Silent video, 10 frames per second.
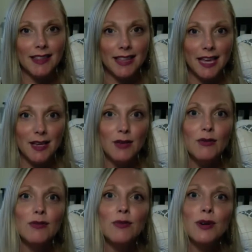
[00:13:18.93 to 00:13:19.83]
they
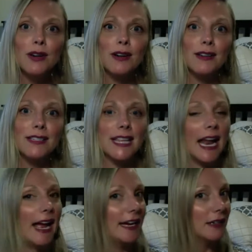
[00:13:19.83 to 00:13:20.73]
use words that
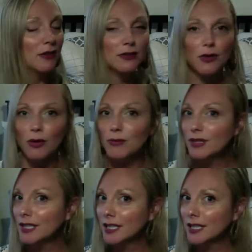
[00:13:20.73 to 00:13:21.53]
I don't normally